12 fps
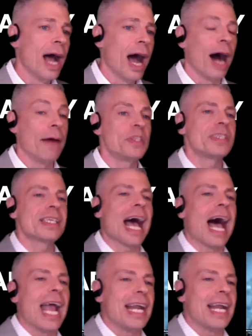of
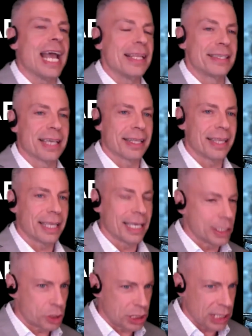Skynet suddenly
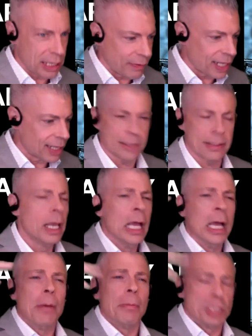achieving this
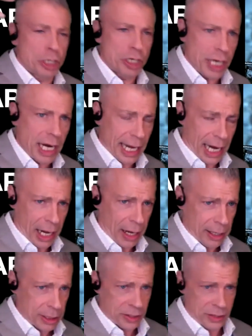machinic
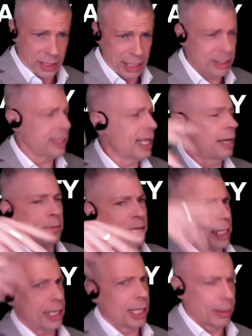consciousness and then
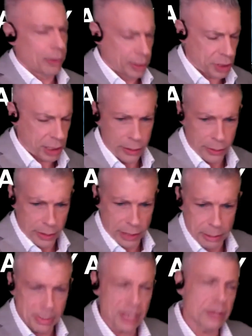immediately launching the nuclear
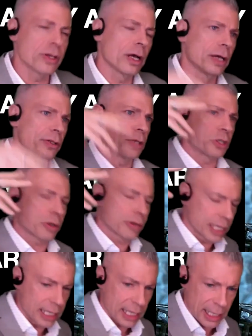missiles and
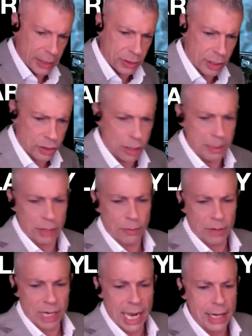turning against its human
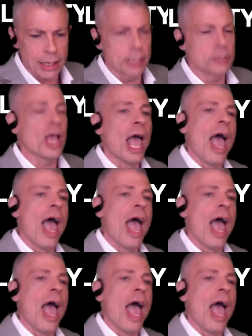creators